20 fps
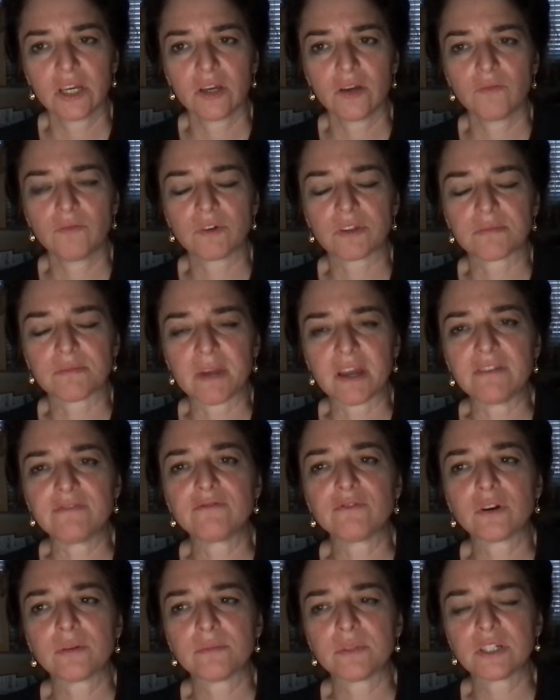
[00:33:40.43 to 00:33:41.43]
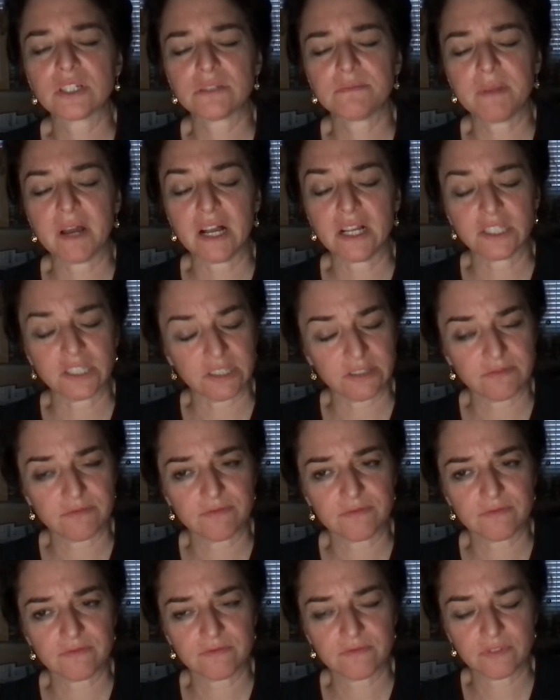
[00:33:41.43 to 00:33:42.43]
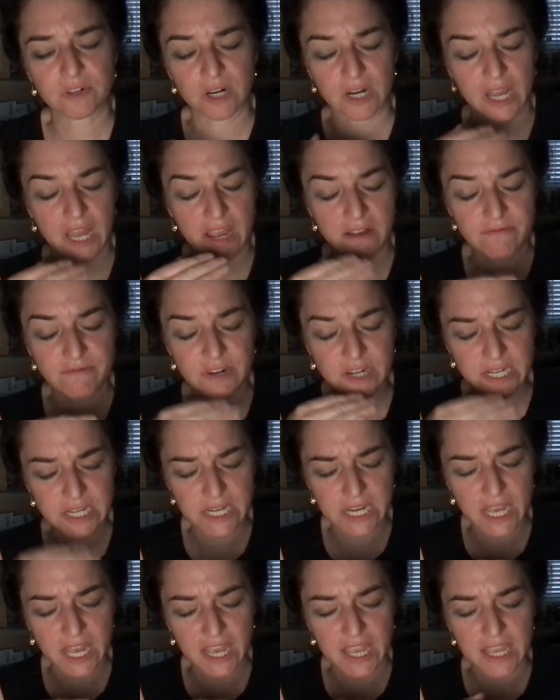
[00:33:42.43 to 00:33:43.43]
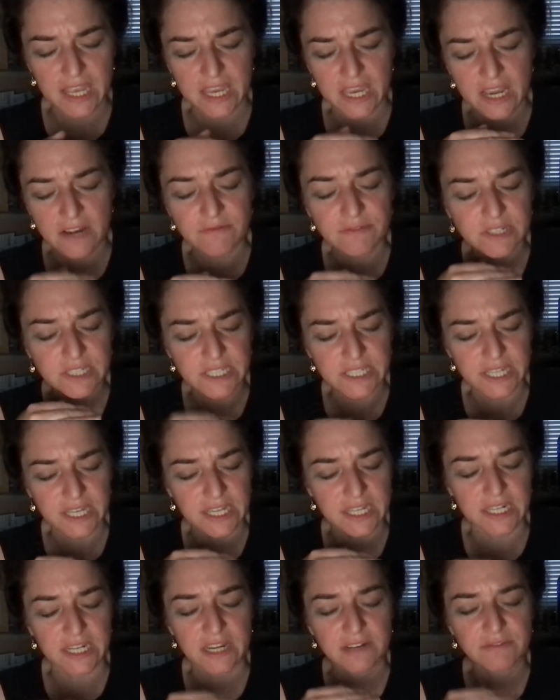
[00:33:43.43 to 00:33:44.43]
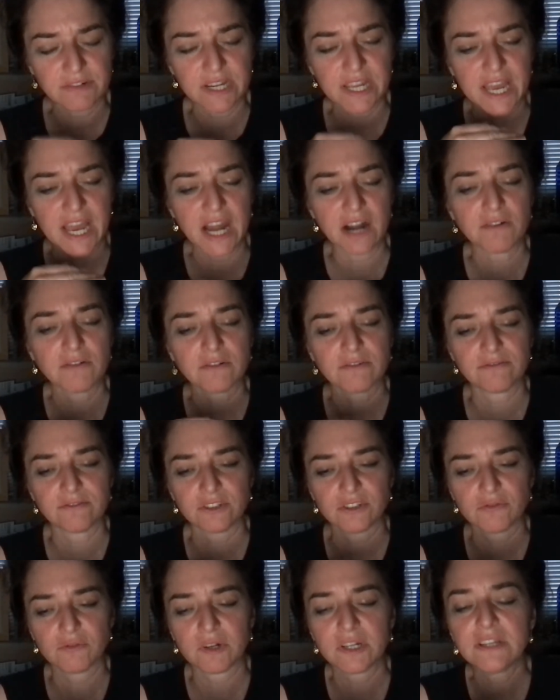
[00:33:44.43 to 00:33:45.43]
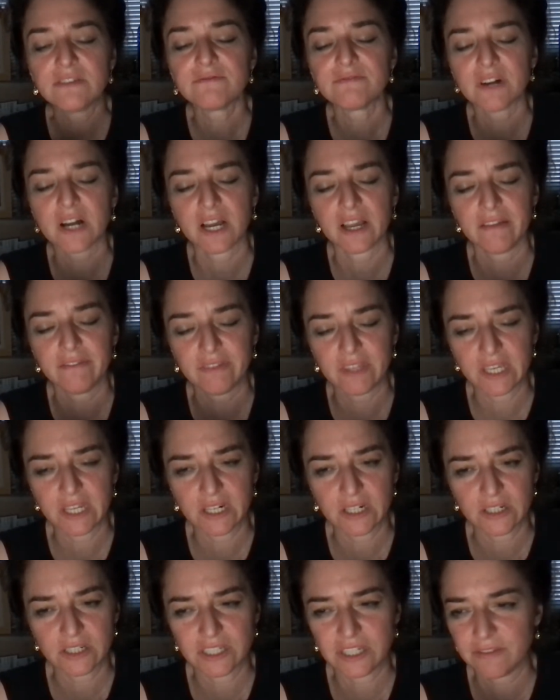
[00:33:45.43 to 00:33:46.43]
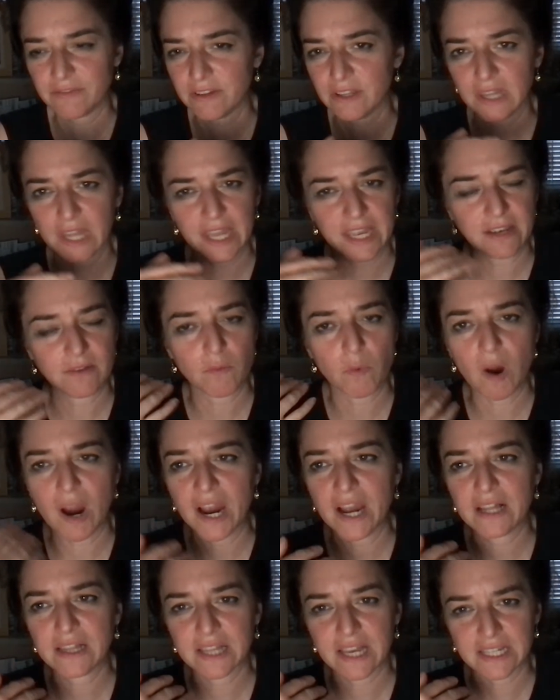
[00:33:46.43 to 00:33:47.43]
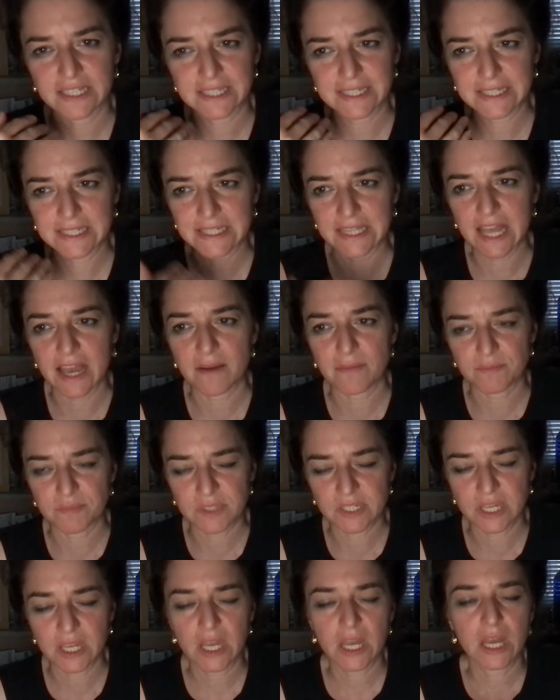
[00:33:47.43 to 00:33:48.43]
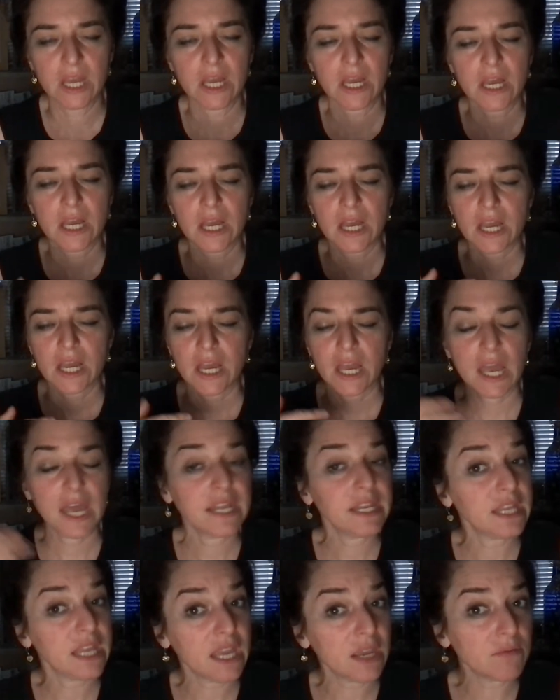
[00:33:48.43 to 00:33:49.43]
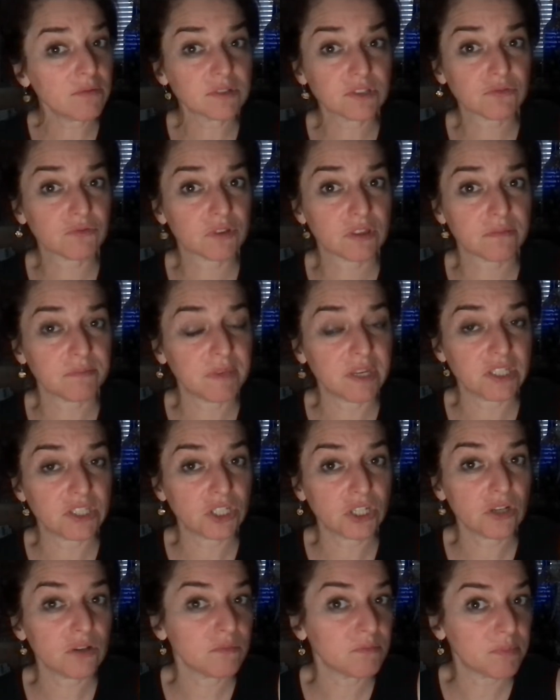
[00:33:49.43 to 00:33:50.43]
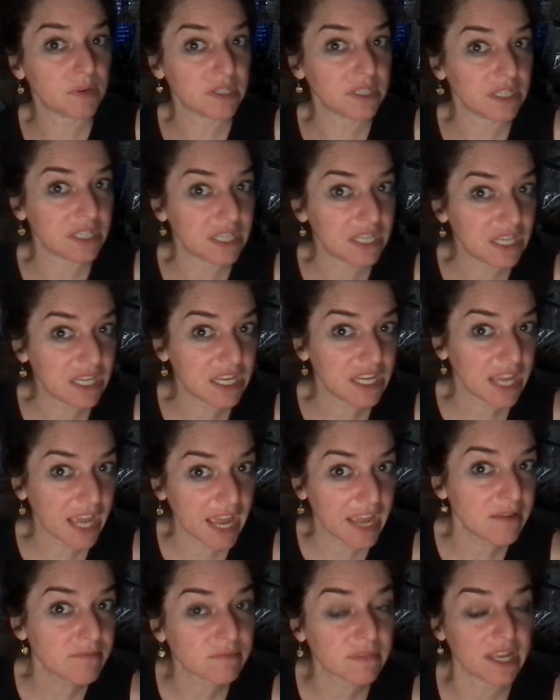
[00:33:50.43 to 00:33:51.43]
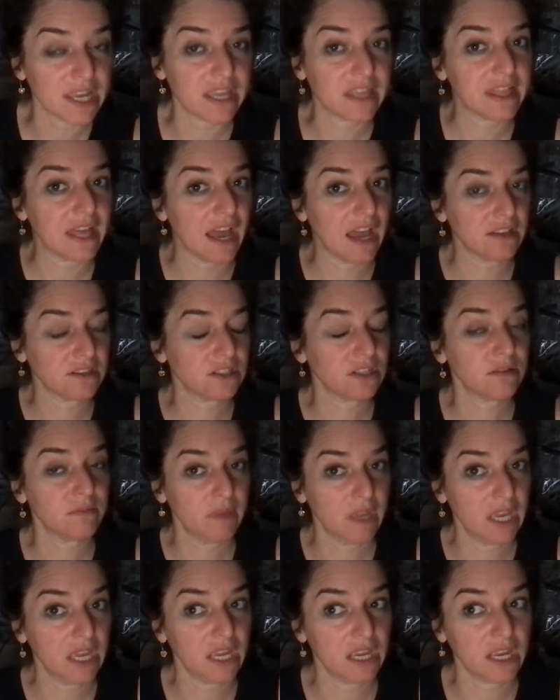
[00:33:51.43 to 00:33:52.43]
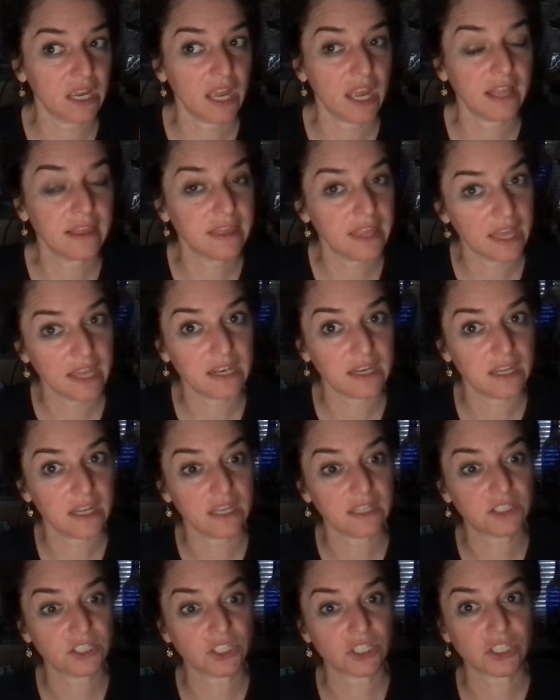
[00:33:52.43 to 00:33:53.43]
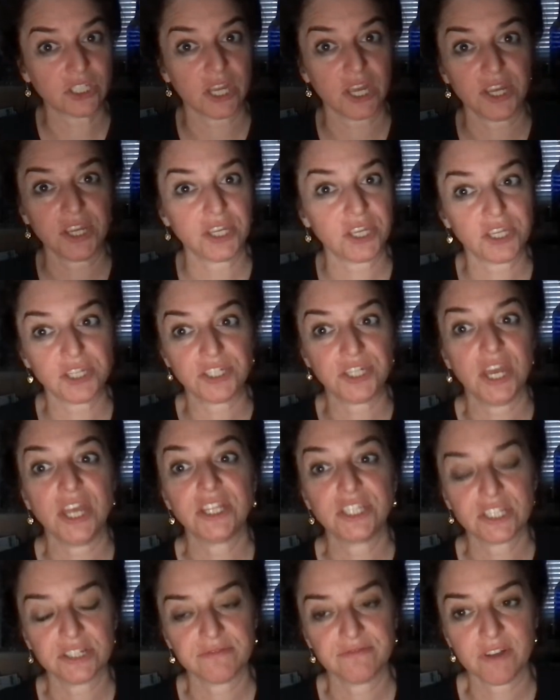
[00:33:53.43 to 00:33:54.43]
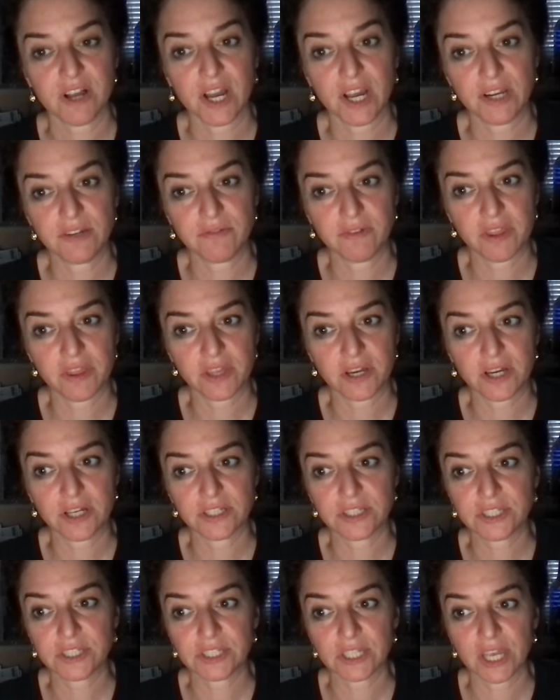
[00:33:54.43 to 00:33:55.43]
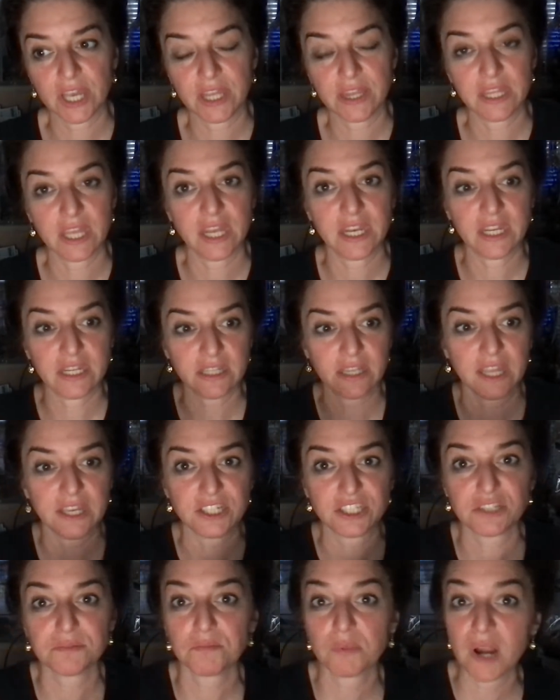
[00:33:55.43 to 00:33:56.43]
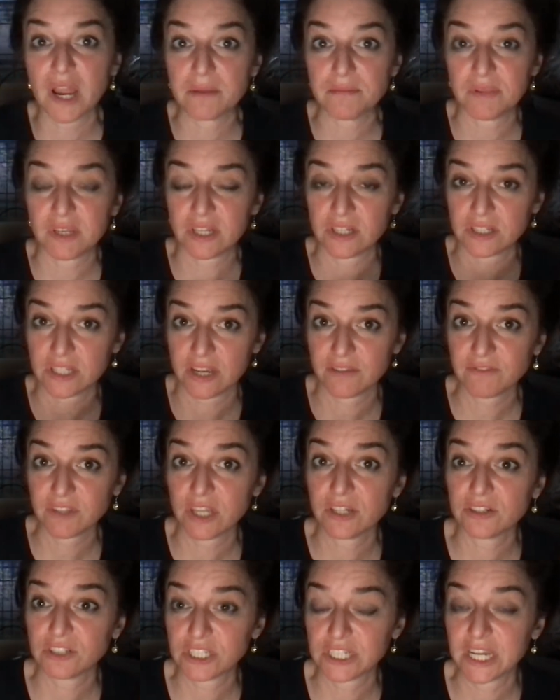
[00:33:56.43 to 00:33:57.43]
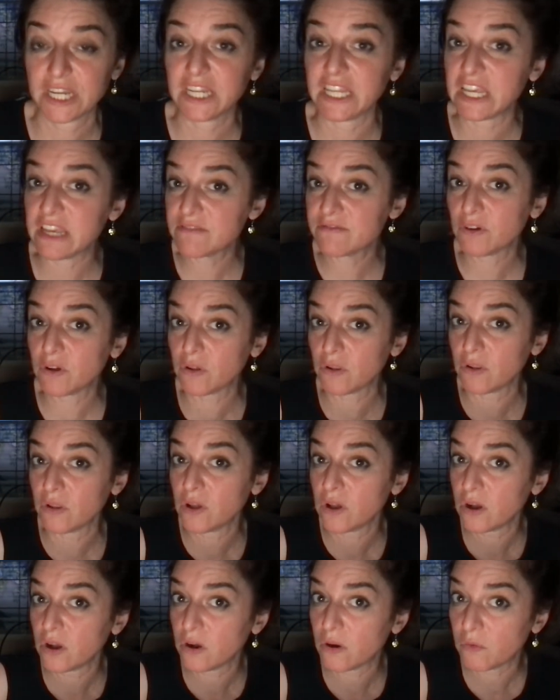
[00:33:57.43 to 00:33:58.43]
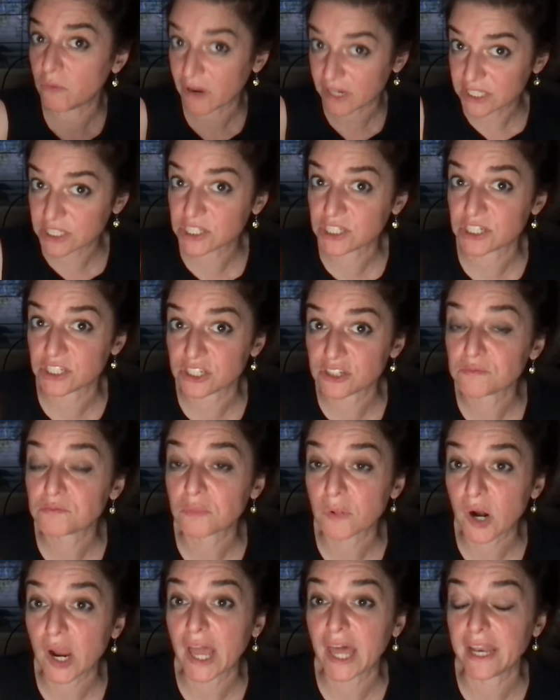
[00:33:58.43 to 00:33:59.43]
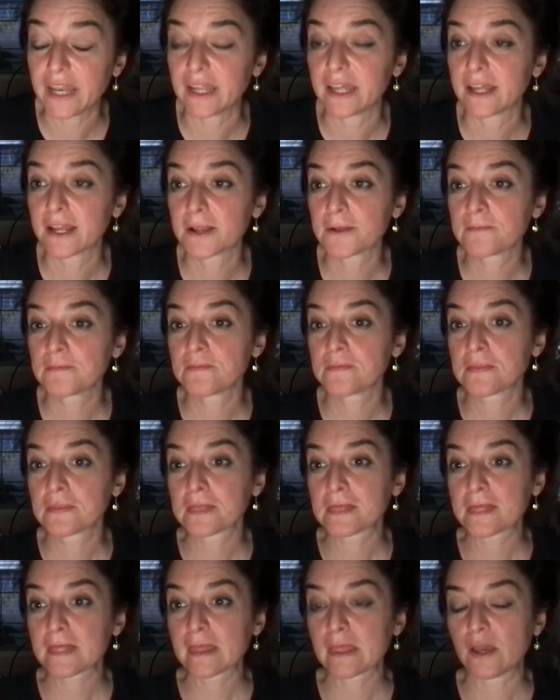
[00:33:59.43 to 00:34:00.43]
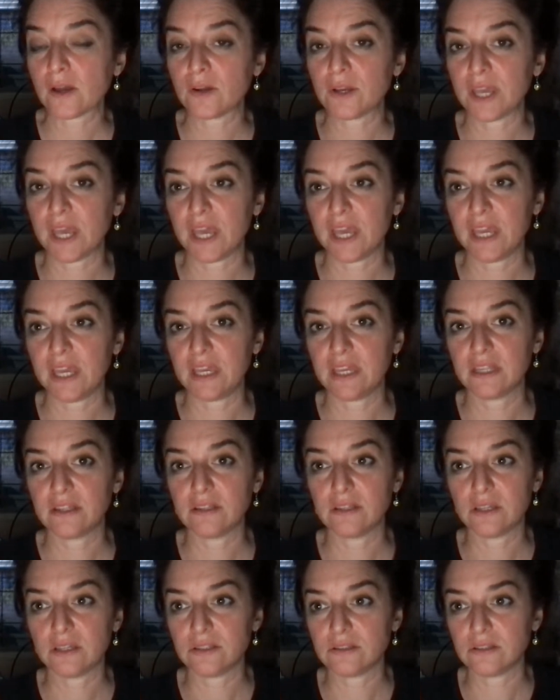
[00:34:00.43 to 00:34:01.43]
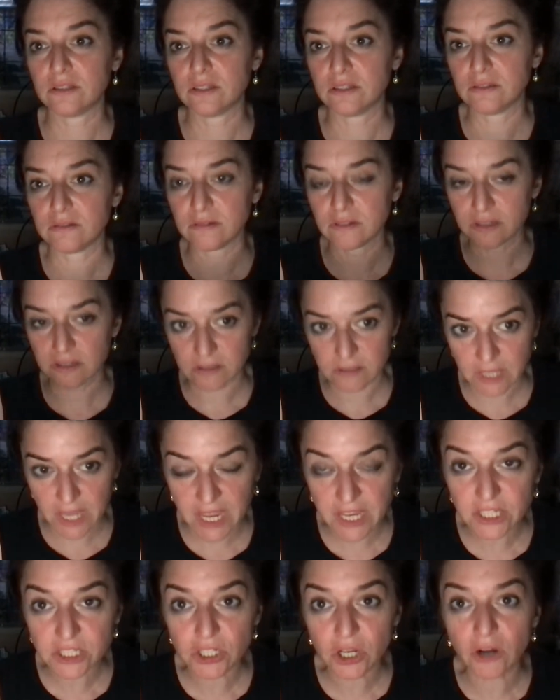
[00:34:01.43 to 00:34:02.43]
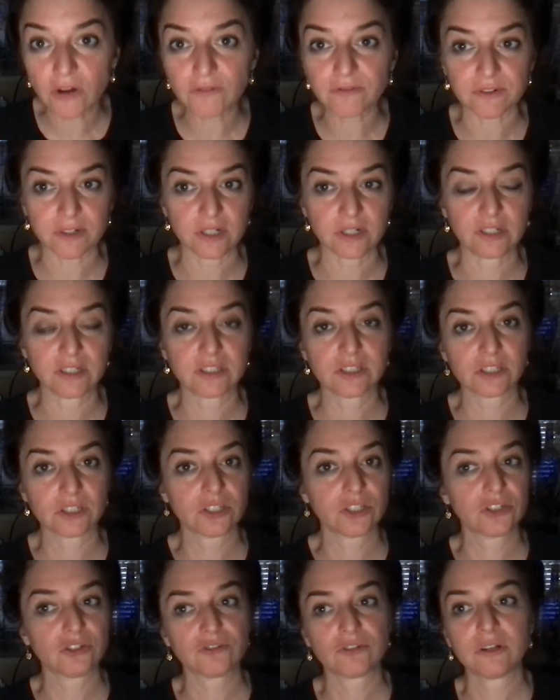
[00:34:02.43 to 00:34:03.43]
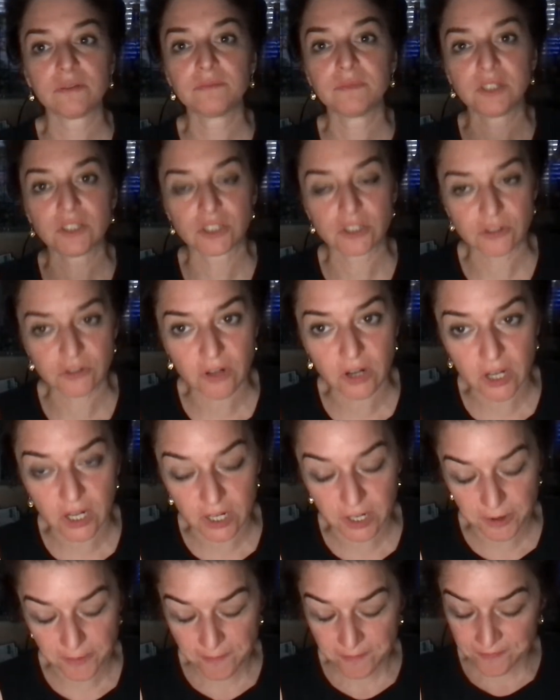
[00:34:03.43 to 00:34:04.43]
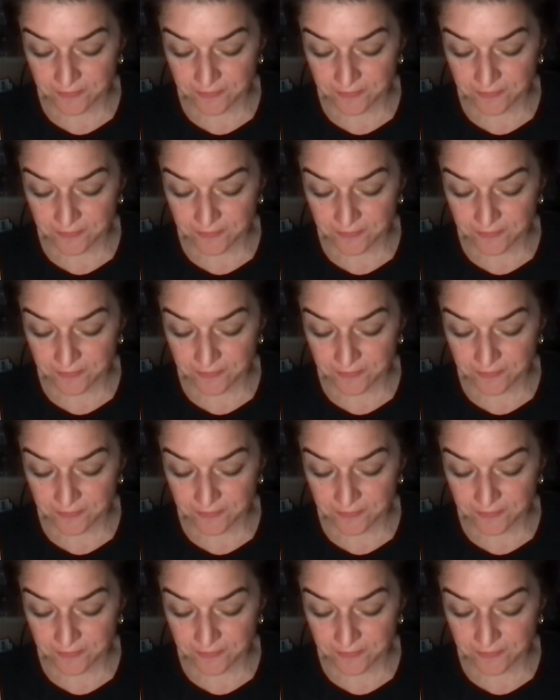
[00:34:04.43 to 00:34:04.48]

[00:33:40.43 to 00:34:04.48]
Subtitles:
with my former spouse for every day, every second, every hour for 25 years, even like while I slept. And he was with me too, but he came like that to me. And then it just like intensified with us. And then it like spread, because you have to understand, evil wants to spread. Okay. It takes over. It's extremely strong.